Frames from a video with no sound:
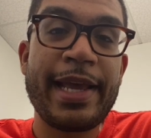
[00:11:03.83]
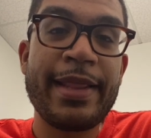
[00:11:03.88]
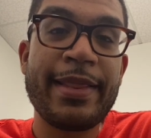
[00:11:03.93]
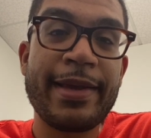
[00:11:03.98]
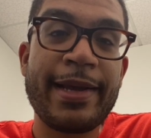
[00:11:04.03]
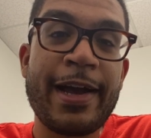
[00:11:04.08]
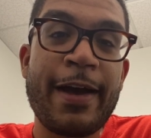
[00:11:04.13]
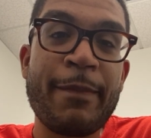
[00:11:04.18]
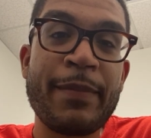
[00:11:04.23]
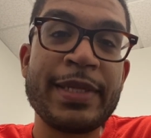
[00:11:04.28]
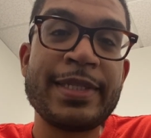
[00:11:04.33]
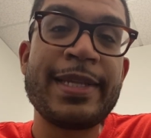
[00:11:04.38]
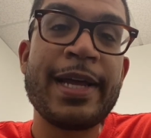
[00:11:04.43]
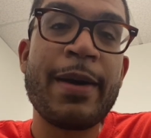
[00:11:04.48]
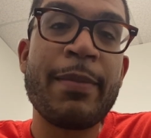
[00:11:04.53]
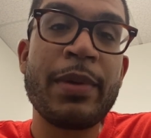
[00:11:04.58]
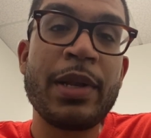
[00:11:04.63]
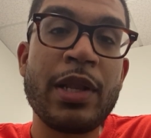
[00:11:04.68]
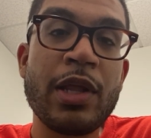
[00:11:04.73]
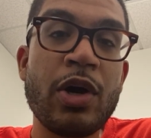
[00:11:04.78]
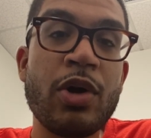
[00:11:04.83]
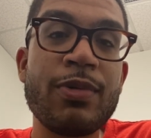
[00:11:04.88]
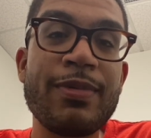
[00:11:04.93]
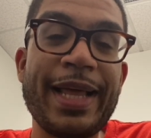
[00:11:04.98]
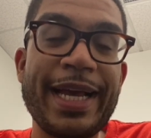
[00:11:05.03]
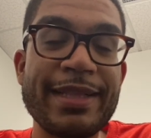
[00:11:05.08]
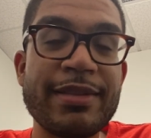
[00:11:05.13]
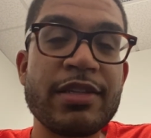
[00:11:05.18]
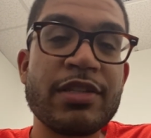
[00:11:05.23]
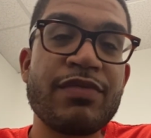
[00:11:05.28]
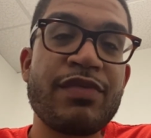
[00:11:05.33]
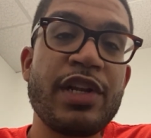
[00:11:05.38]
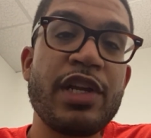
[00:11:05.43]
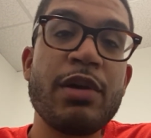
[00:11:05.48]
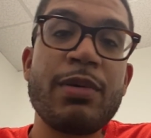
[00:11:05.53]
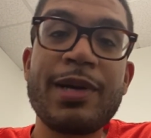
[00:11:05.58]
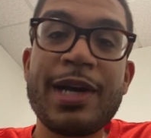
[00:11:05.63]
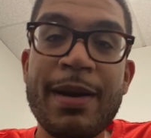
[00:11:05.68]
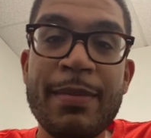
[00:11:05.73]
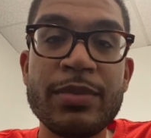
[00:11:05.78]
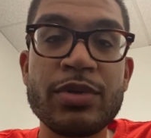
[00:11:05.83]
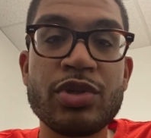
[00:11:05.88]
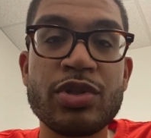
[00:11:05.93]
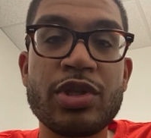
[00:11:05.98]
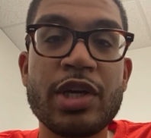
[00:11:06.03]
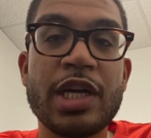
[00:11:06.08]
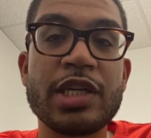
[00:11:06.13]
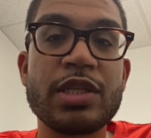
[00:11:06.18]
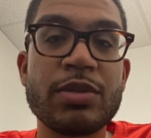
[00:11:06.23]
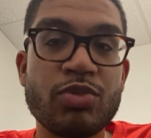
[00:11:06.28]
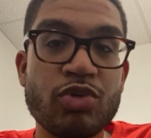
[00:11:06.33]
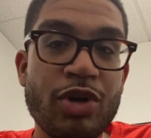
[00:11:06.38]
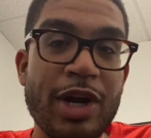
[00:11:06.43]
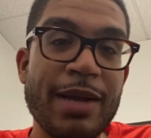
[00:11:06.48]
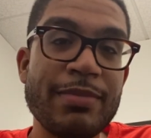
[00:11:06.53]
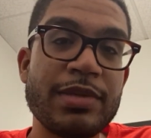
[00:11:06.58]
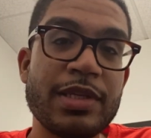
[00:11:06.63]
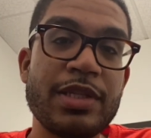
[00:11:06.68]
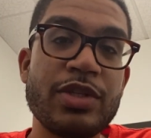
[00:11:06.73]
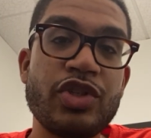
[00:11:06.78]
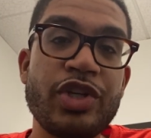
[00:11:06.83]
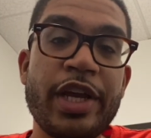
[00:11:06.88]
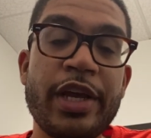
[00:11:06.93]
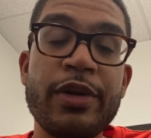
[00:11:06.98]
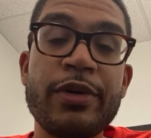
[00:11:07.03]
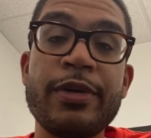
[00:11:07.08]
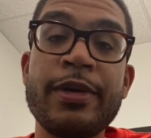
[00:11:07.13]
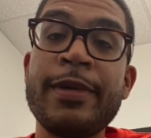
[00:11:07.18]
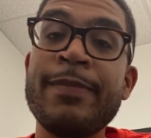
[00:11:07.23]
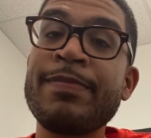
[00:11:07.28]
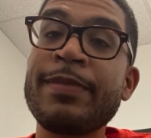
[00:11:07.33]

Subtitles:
in the comments down below. Like this video, comment your thoughts, subscribe to the channel.